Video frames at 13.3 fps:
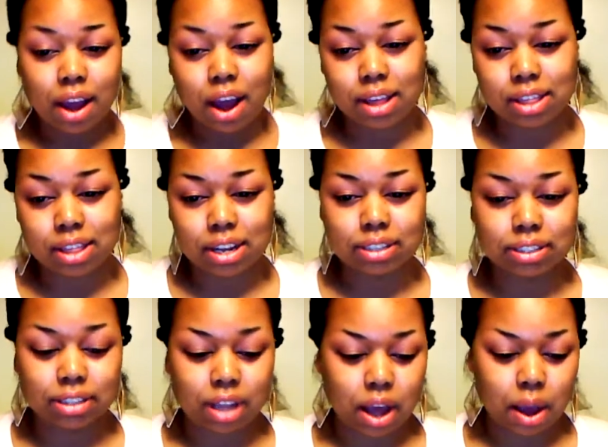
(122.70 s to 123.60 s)

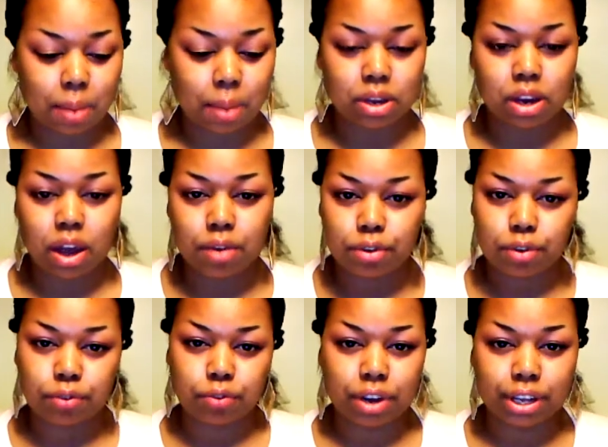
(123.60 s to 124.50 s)
others, you love
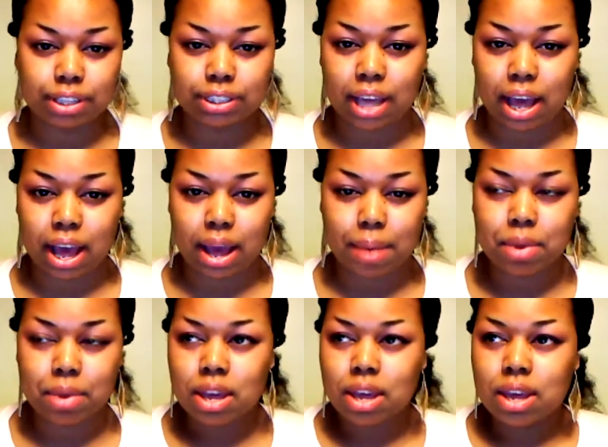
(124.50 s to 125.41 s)
your free time,
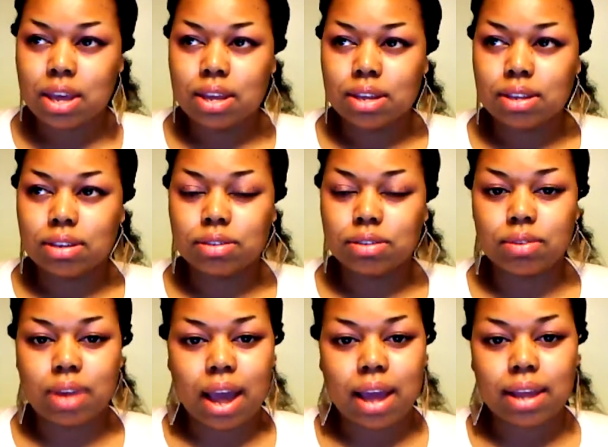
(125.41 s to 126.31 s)
do
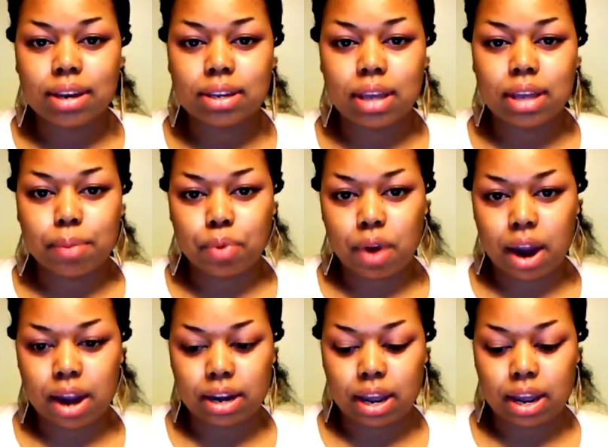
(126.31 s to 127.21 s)
not get
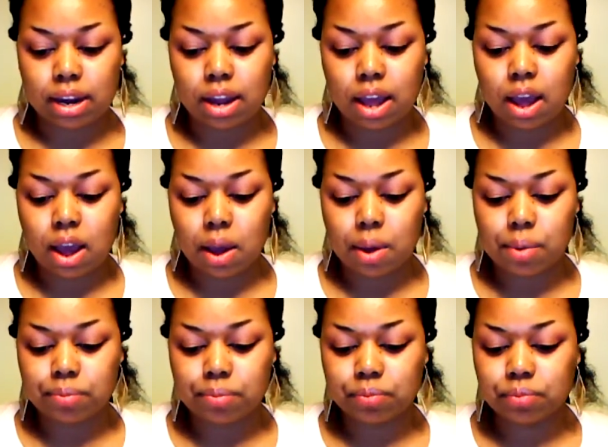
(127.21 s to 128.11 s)
pregnant.
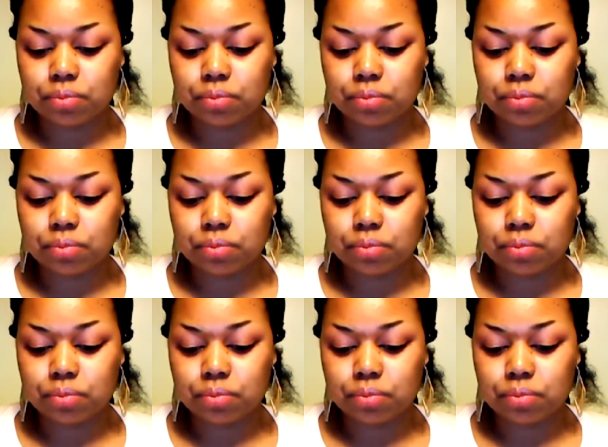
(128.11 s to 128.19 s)
I